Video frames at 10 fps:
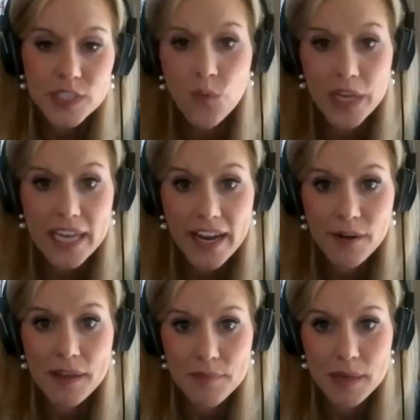we care
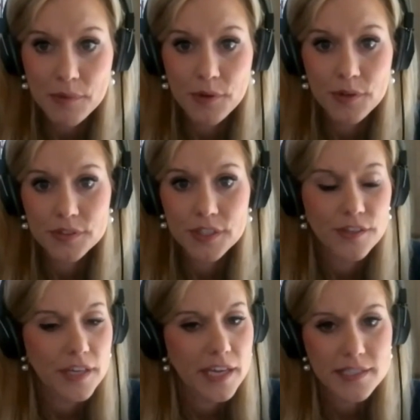about the people.
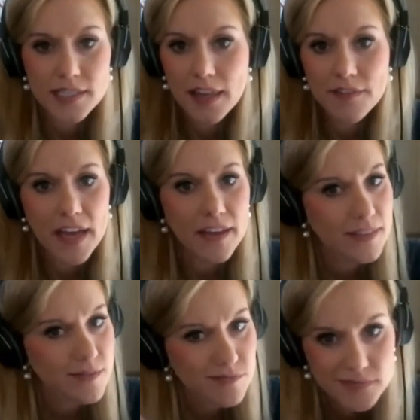You know, you can't deny the
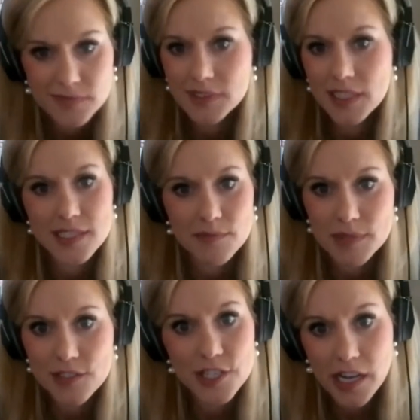fact that it seems
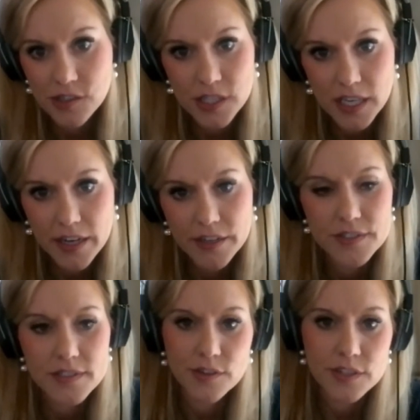that she actually cares.
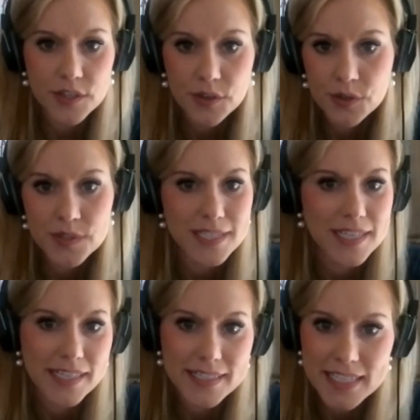Chris Coons is
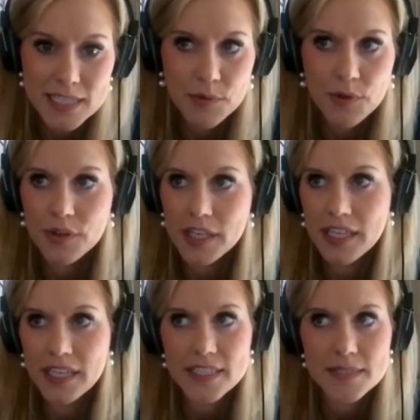inaccessible.
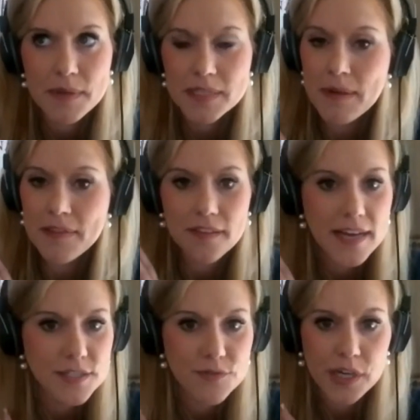He has spent the
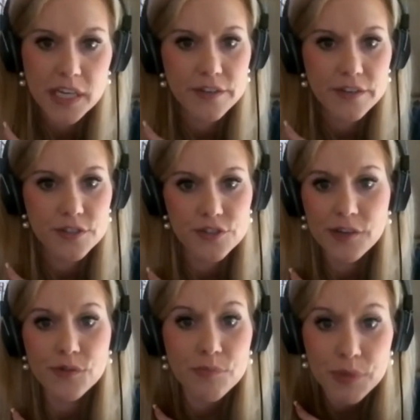last three years
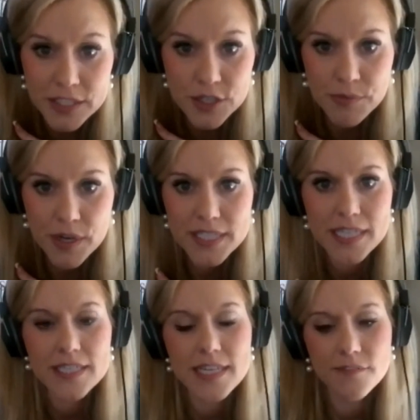trying to impeach our
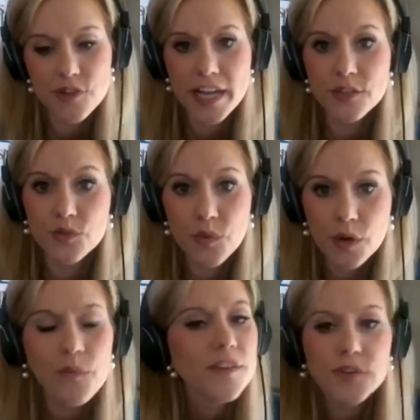president instead of trying to
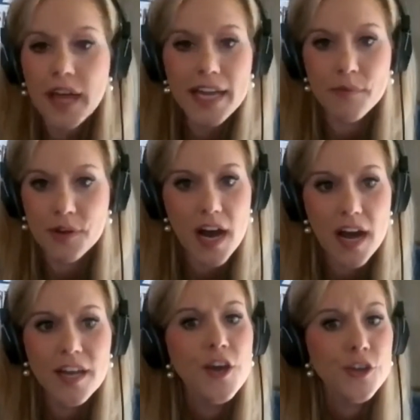work, yeah. whether you like him or
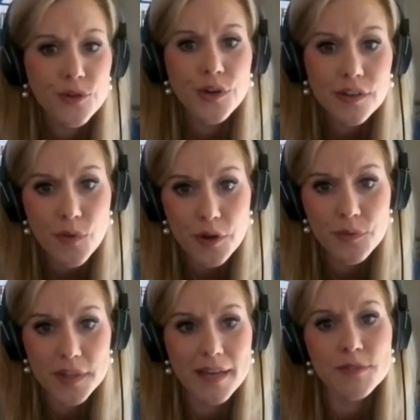not. You could have
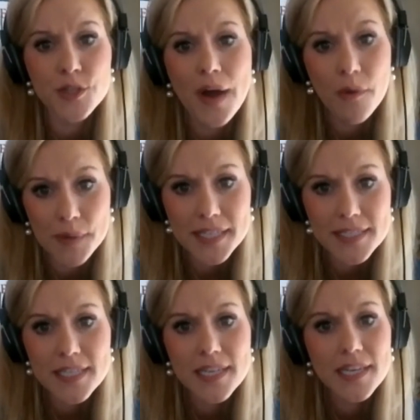worked with him to help
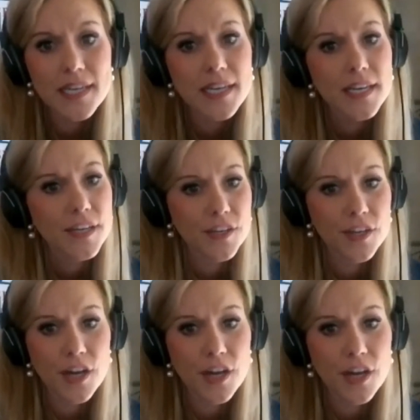us.
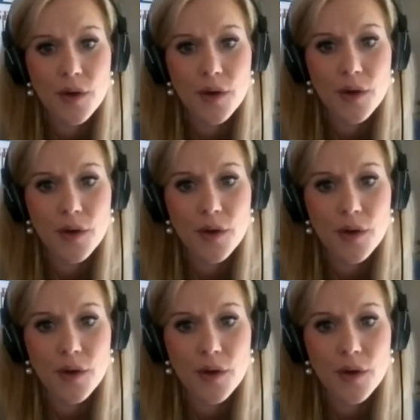You know, we have a huge
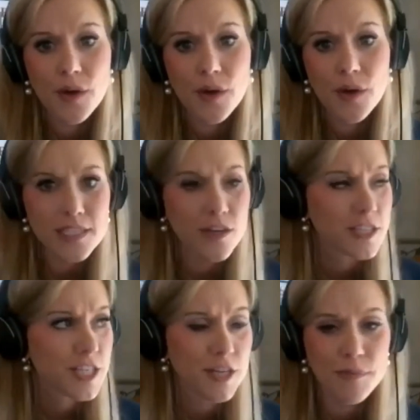opioid
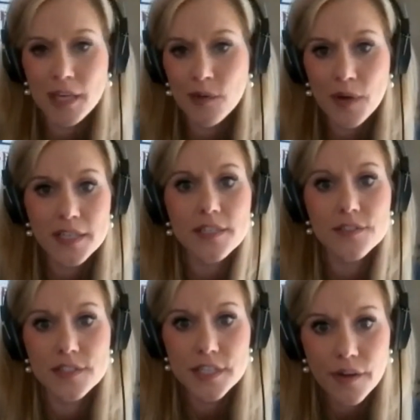crisis. Our GDP was
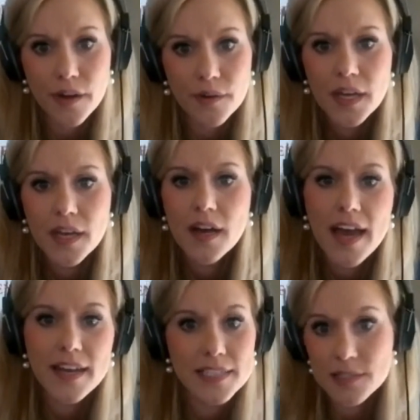zero,
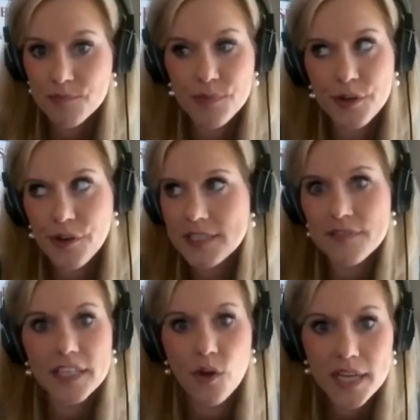and it's
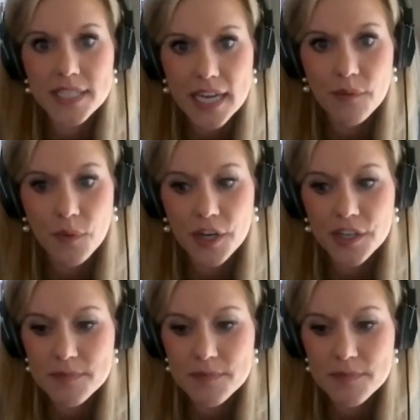progressively going to get worse.